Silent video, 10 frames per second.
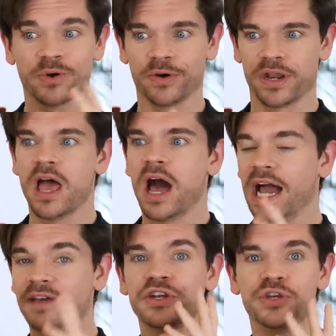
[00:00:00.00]
is on.
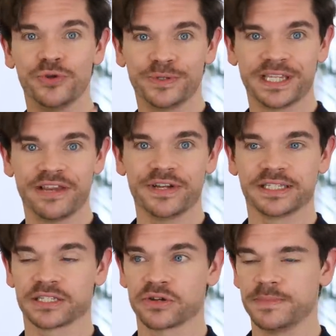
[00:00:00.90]
I have a new
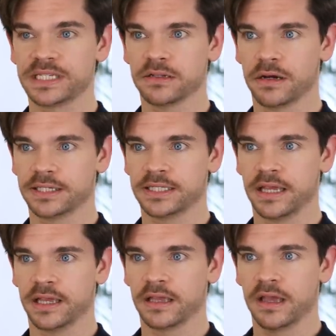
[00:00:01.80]
series that's gonna be
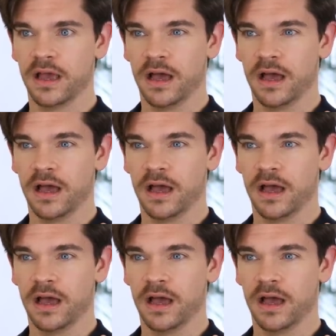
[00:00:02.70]
starting,